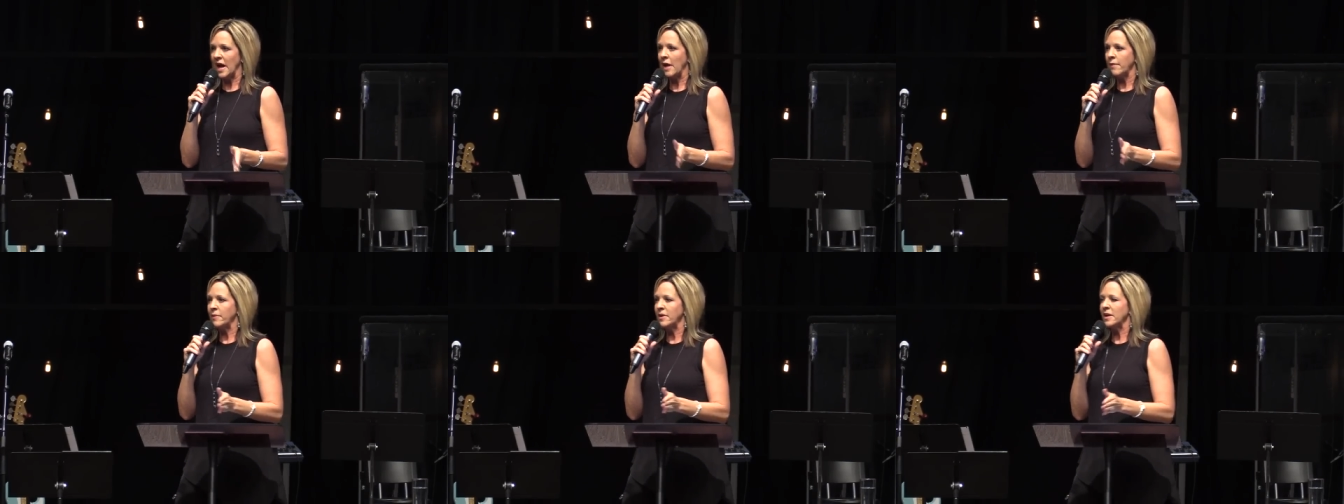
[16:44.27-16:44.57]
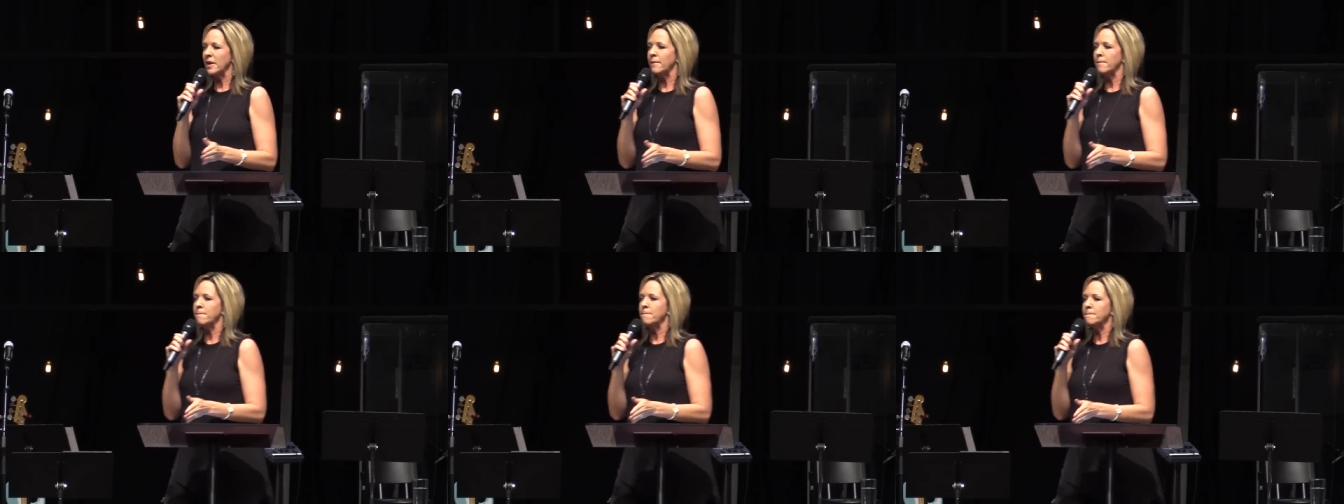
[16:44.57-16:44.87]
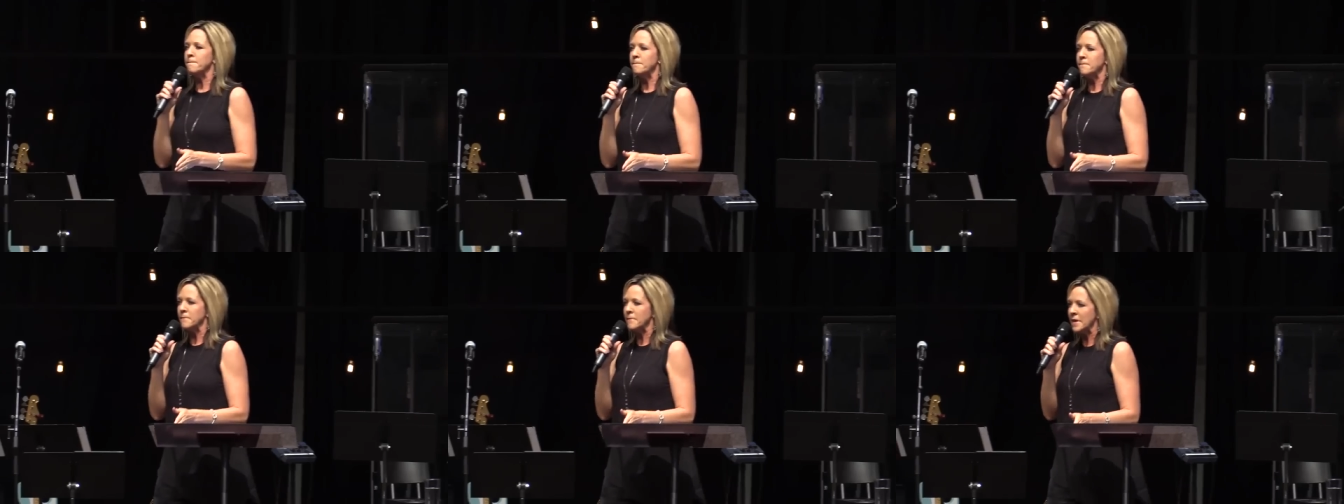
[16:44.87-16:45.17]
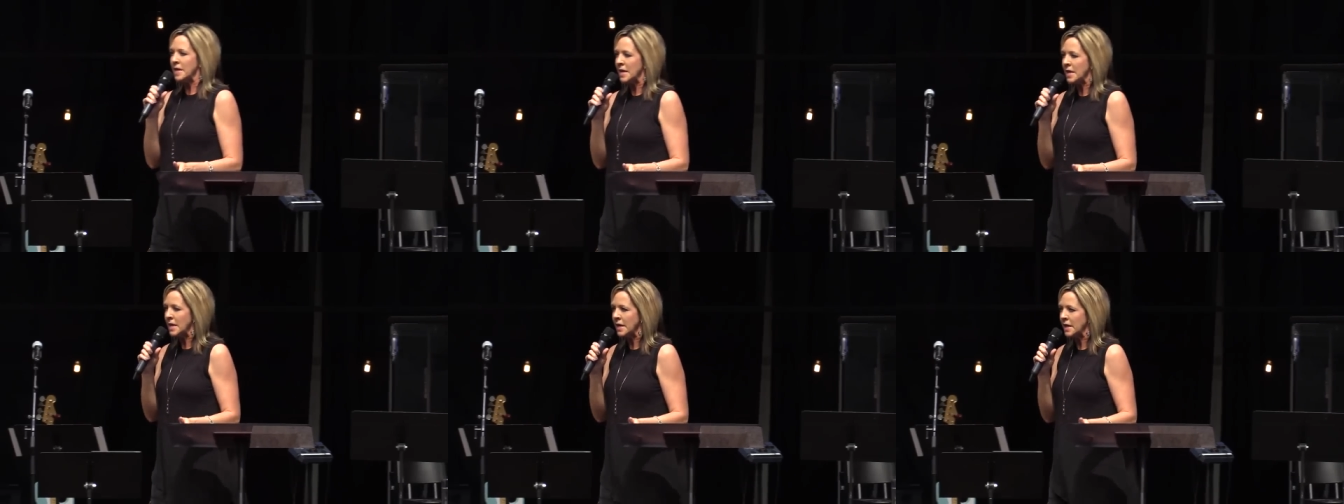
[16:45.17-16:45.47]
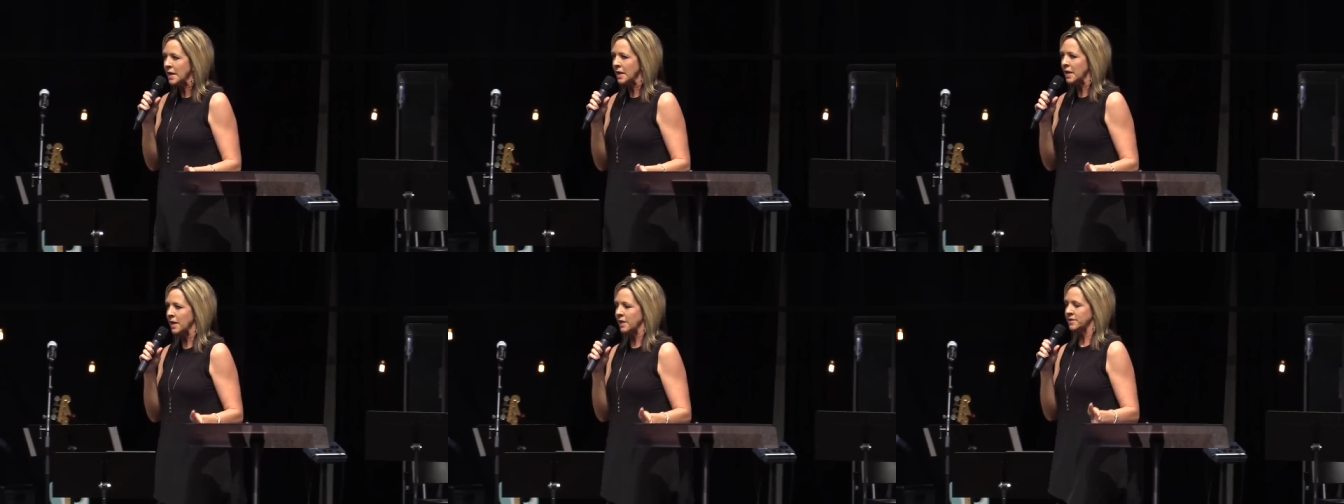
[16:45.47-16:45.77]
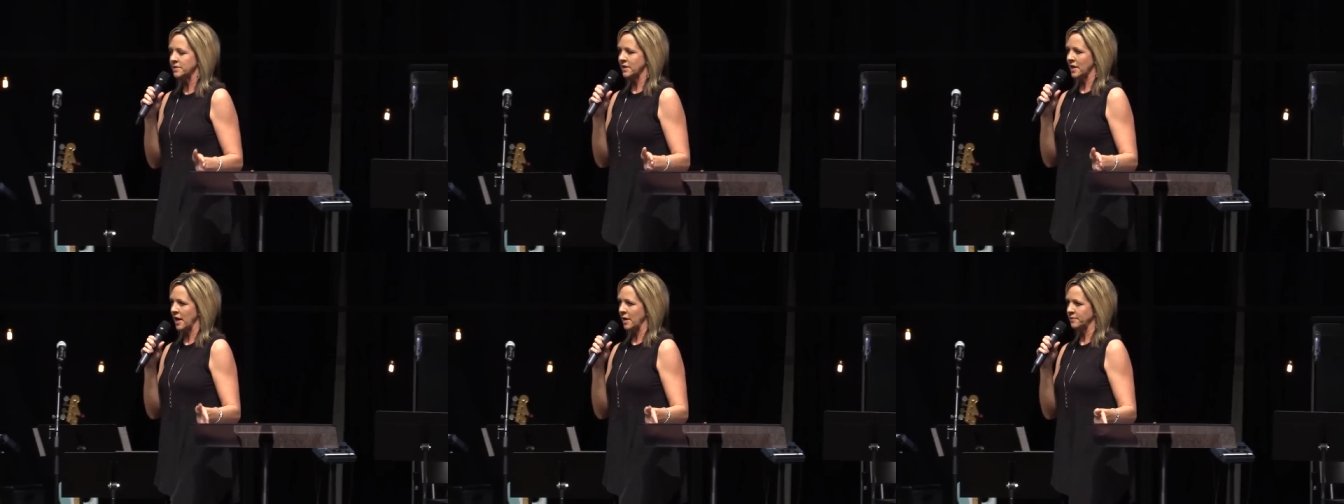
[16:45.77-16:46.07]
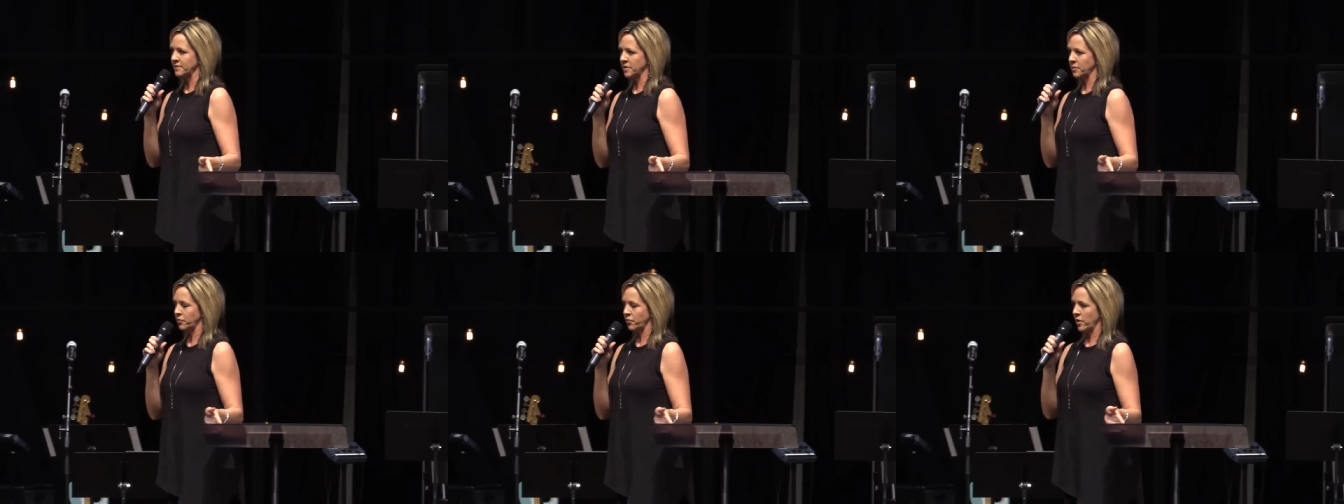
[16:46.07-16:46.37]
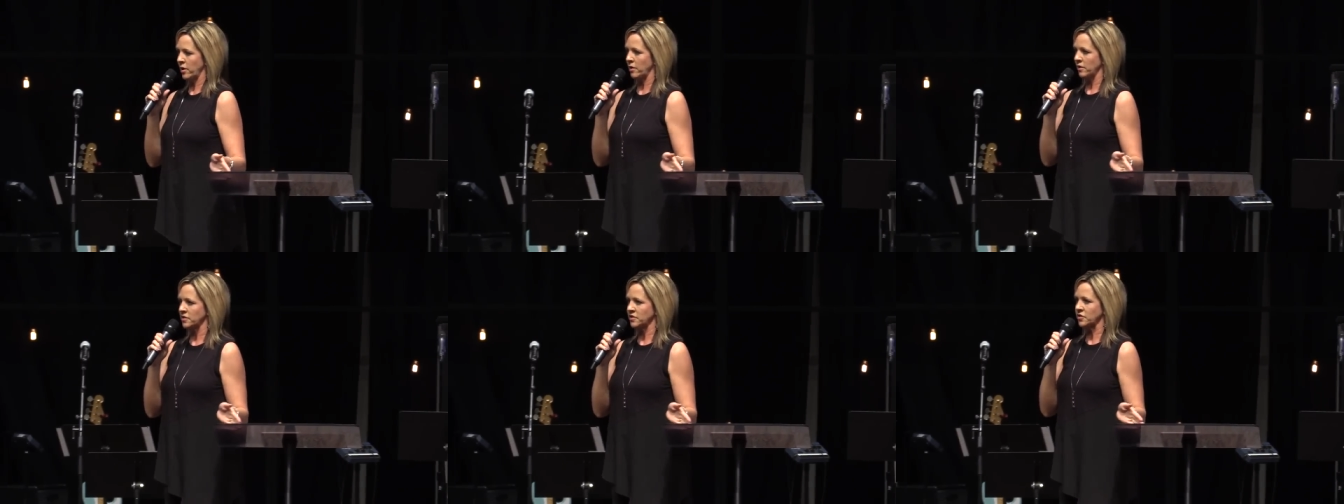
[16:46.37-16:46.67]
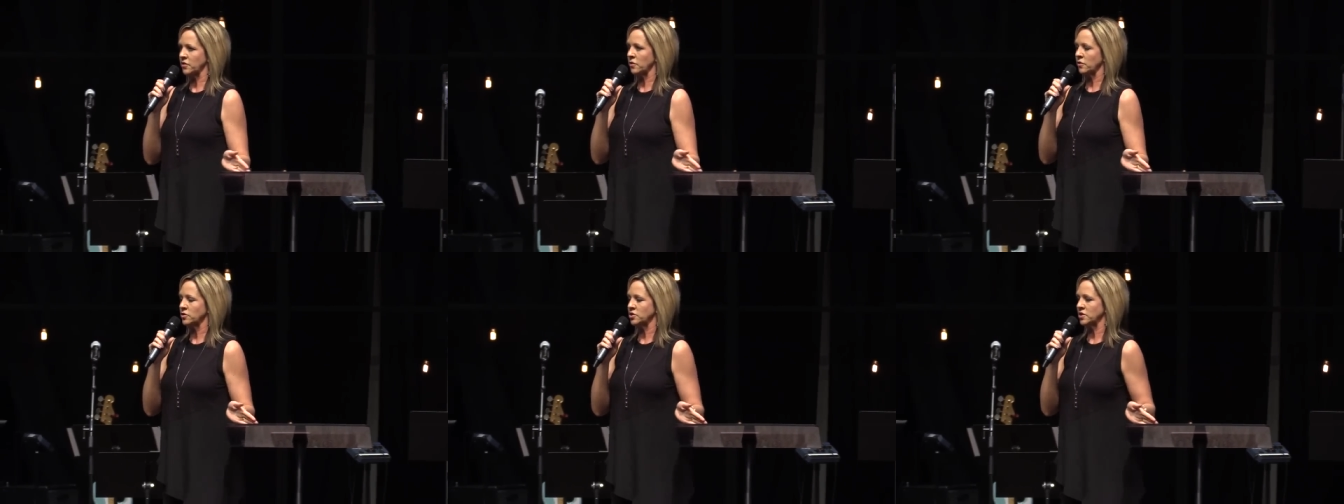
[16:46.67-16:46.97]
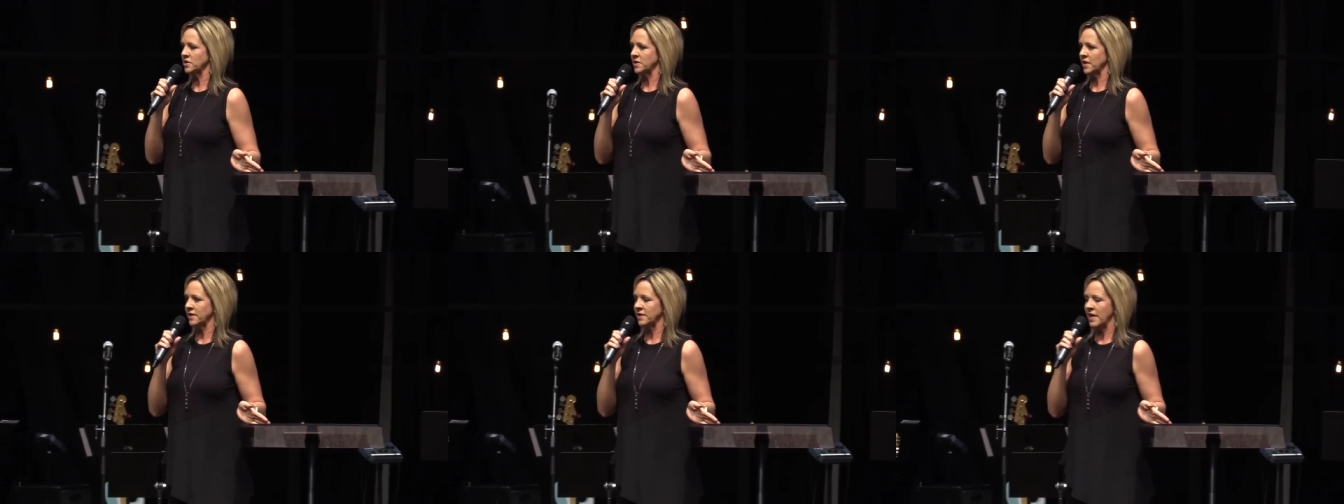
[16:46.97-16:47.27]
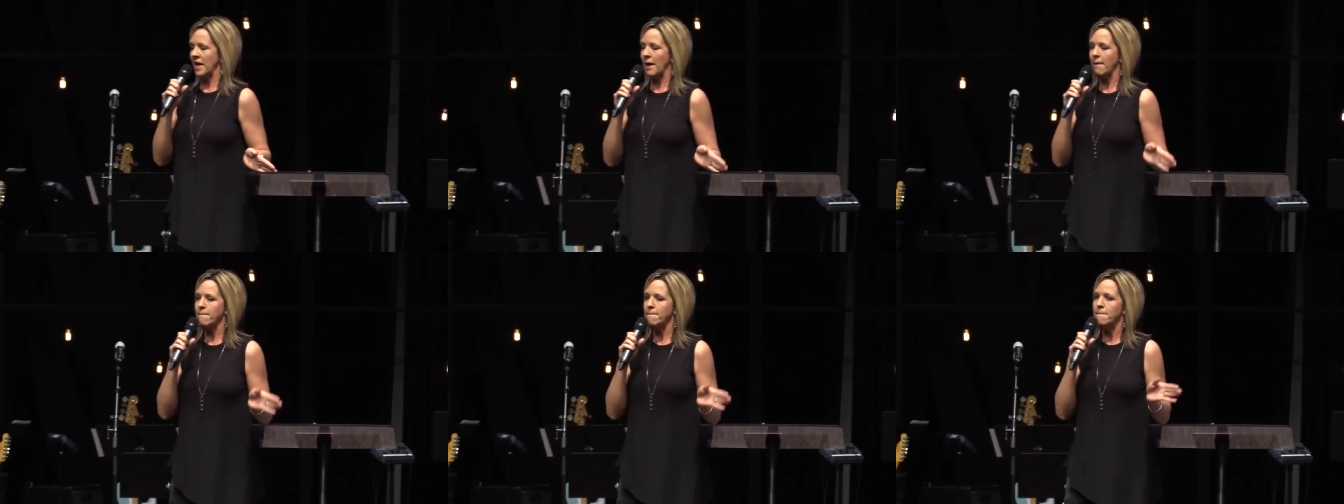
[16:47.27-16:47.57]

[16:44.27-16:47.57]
I've been in many types of prayer excursions like that,